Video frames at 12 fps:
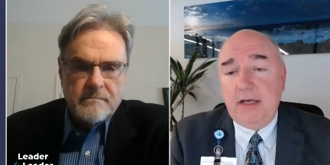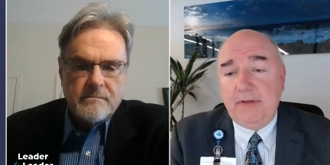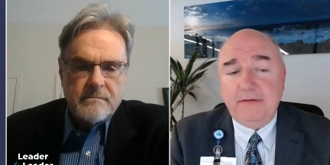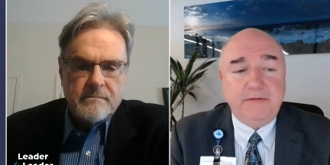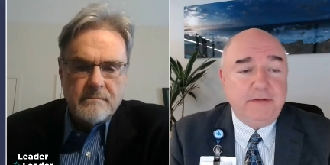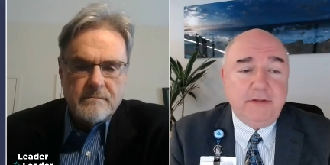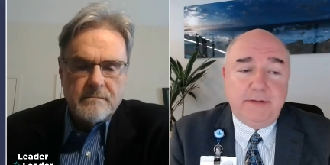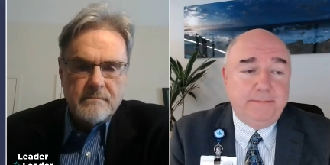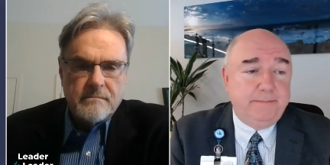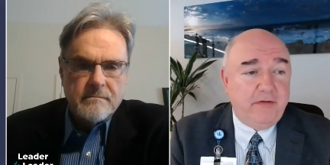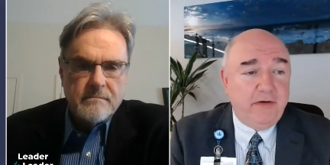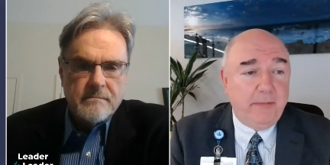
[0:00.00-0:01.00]
Speaker 1: there's still a
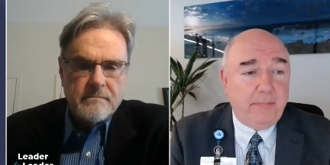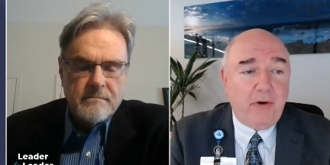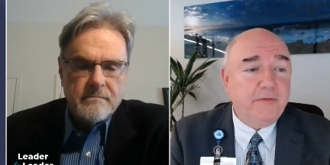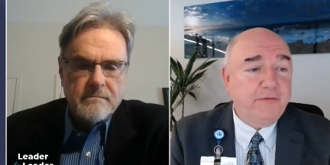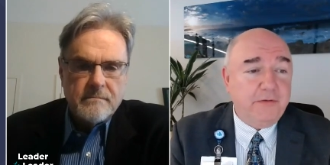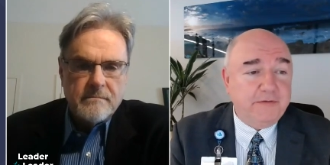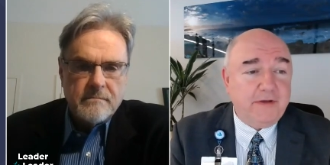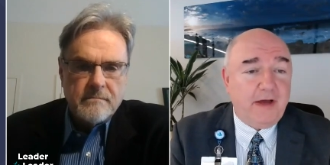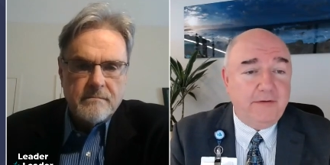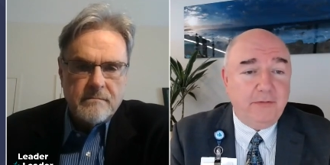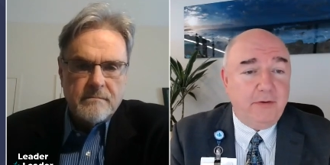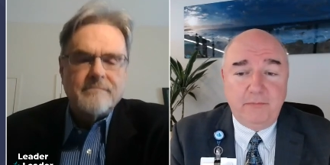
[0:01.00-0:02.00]
very personal
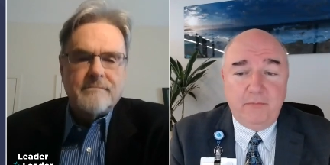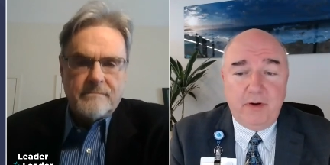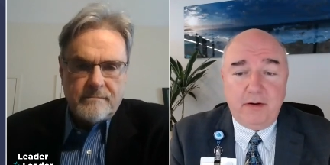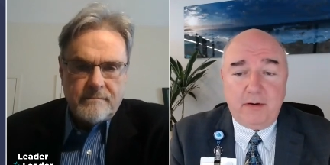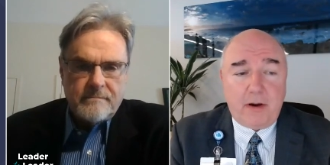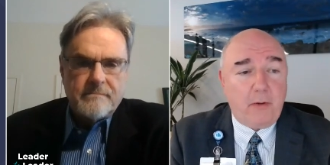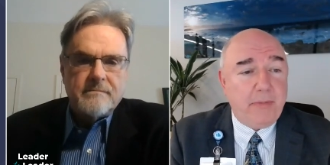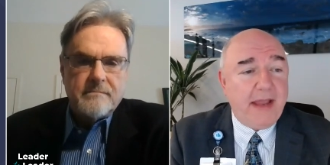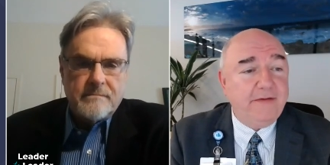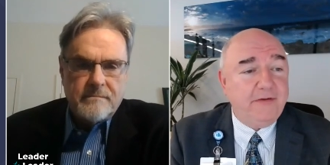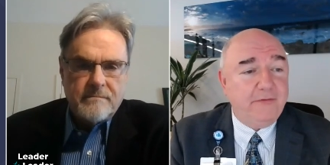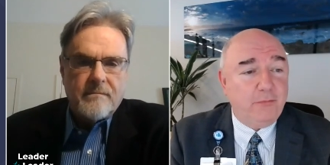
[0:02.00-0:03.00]
side to it where our
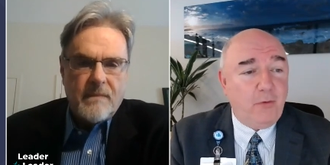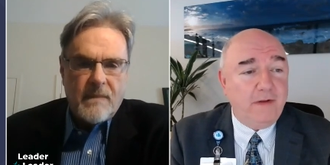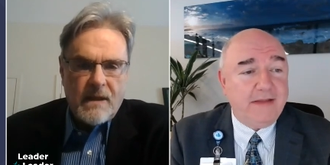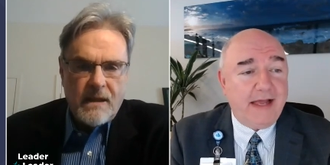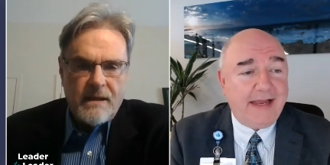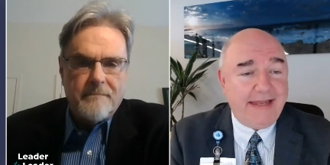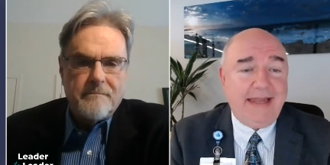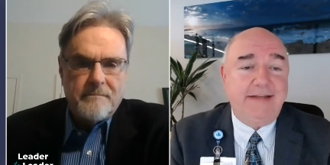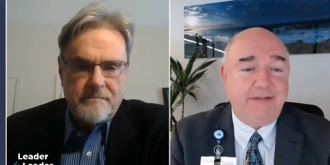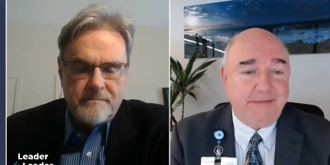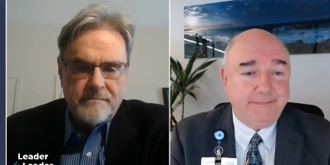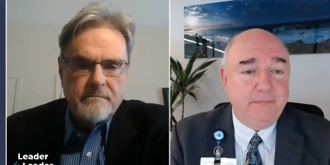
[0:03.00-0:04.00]
patients want that
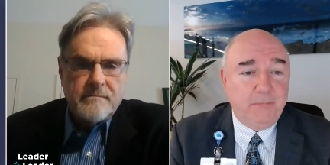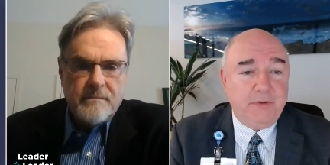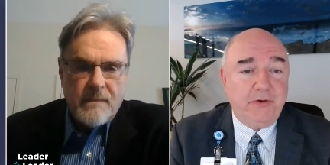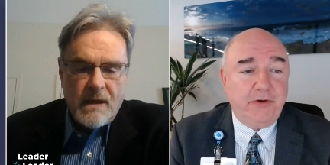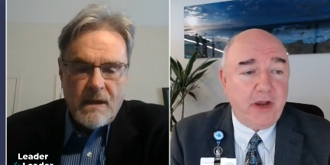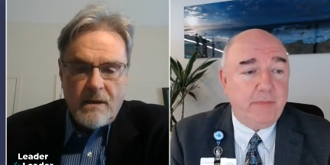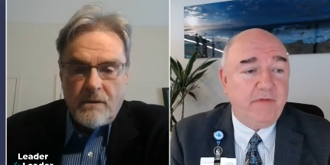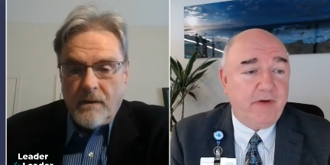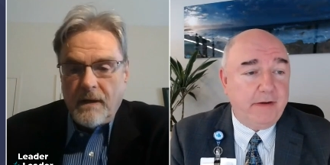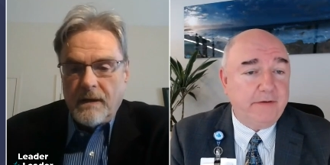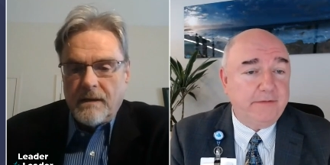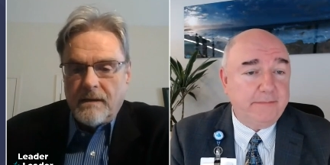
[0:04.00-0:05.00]
connection with their care
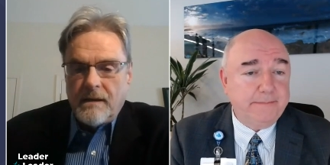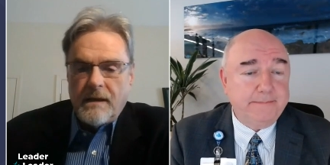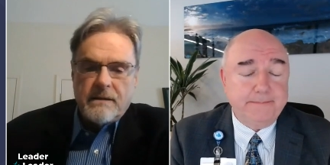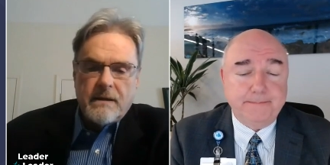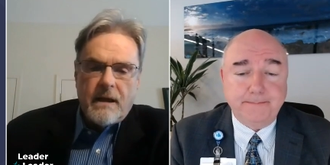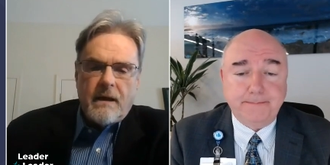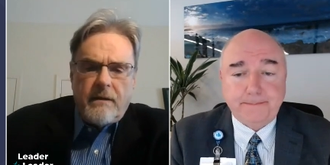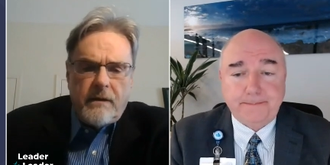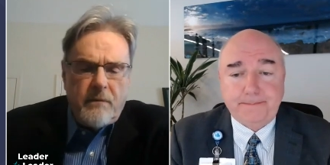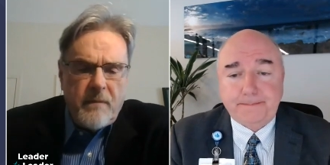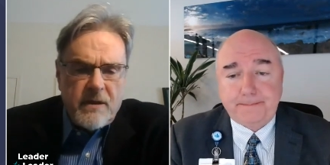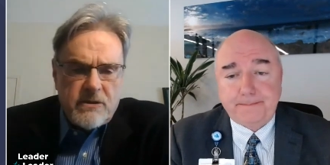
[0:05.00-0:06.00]
providers.
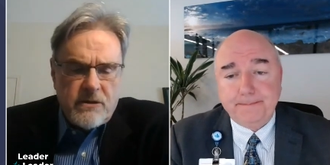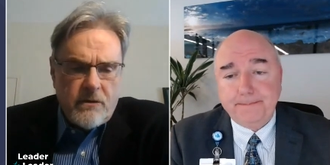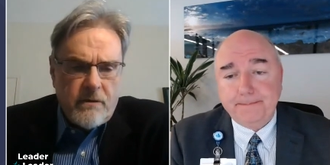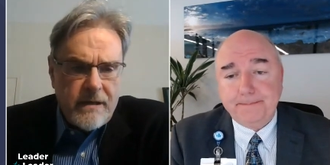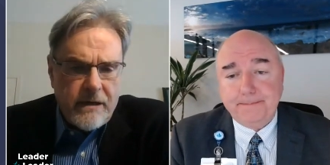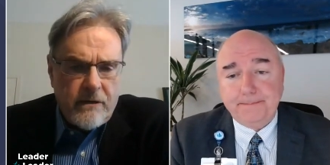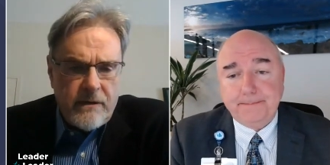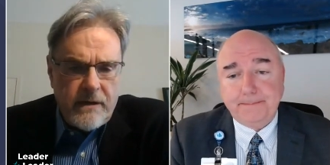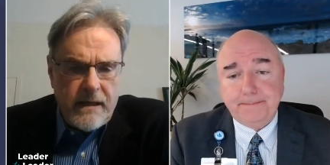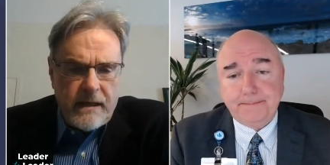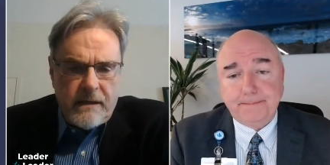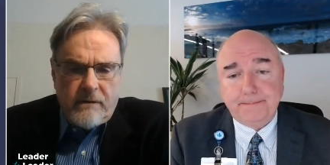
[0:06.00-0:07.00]
Speaker 2: You mentioned earlier
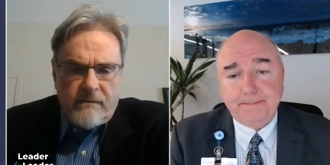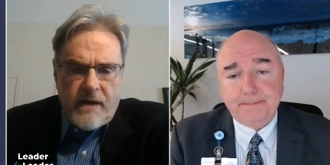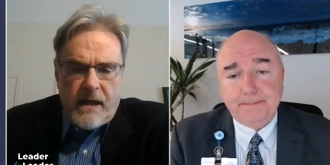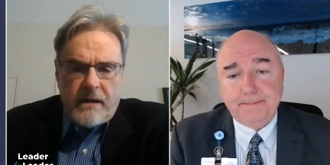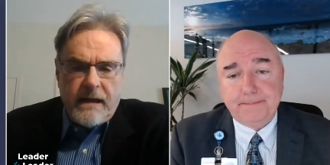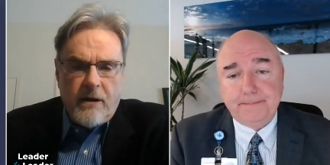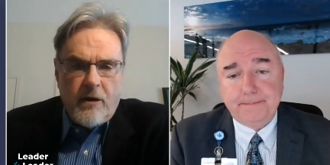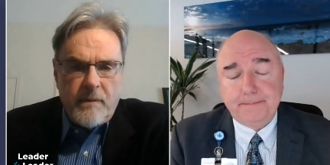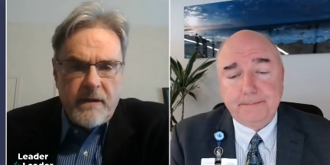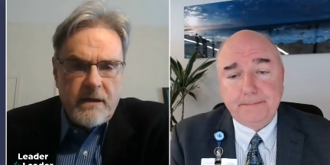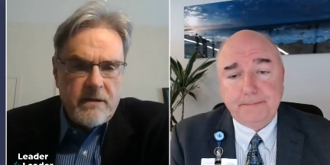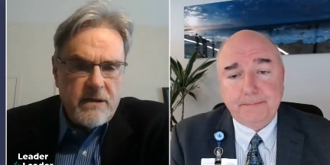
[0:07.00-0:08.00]
that you've got an
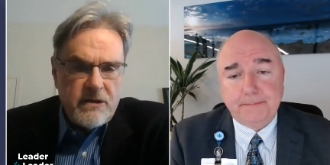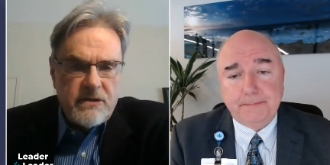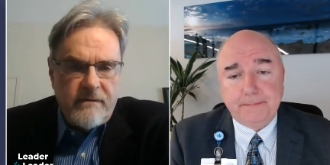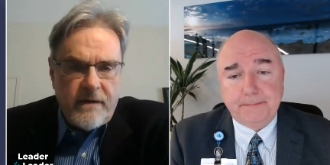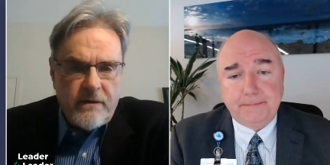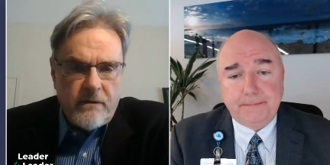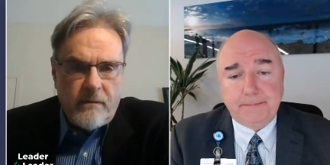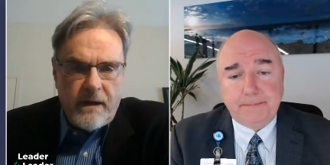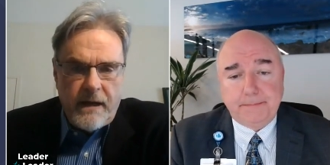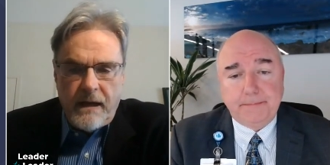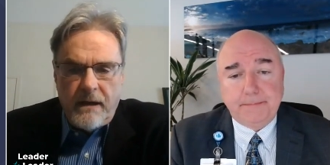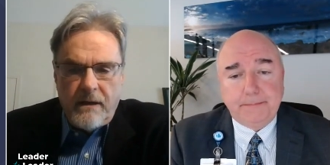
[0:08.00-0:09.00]
ERP initiative
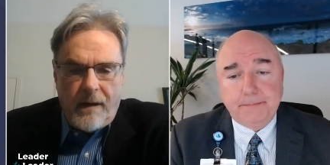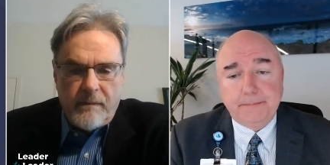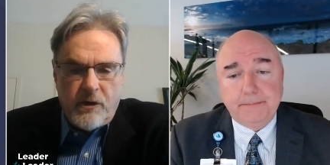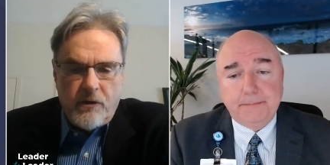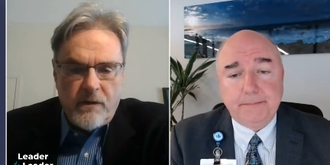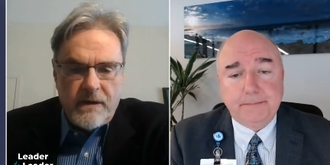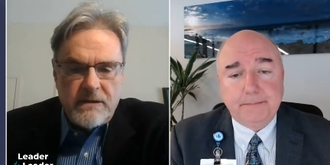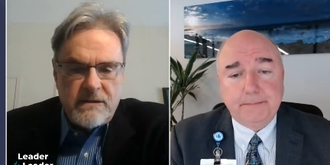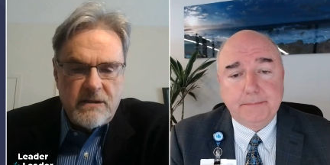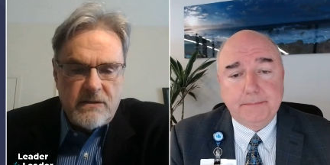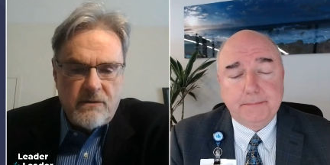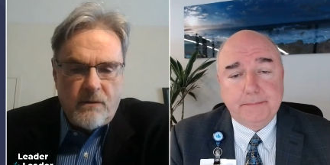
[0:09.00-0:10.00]
underway. I'm curious
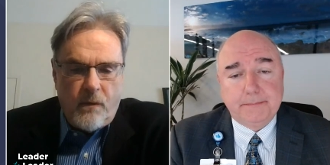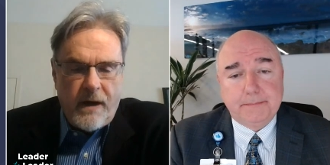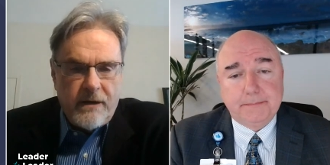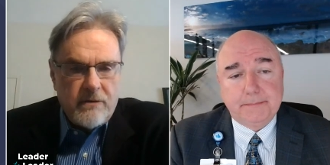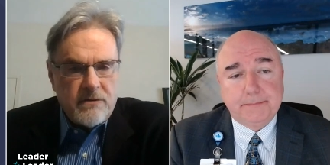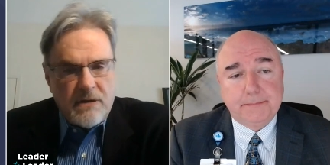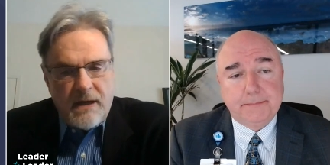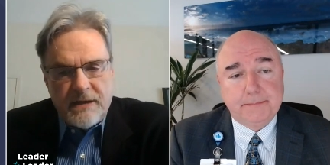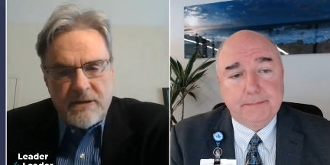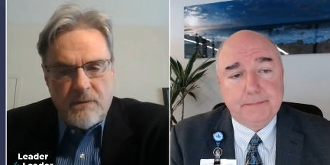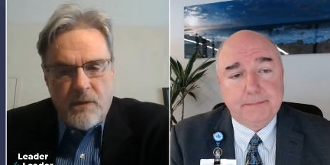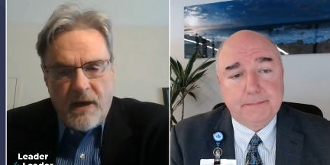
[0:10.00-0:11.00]
as to what your
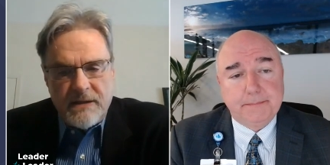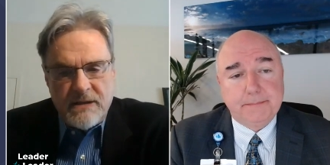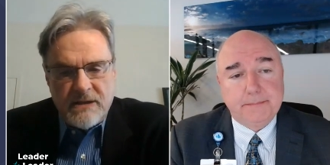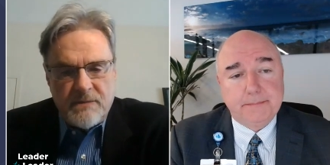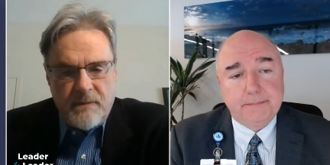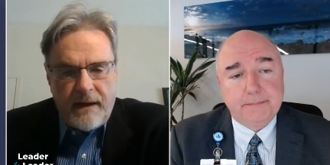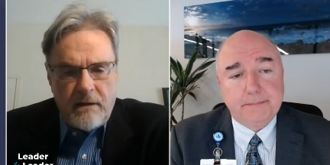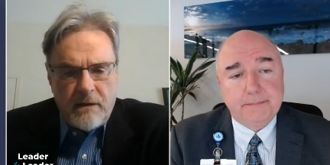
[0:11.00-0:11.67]
selection process might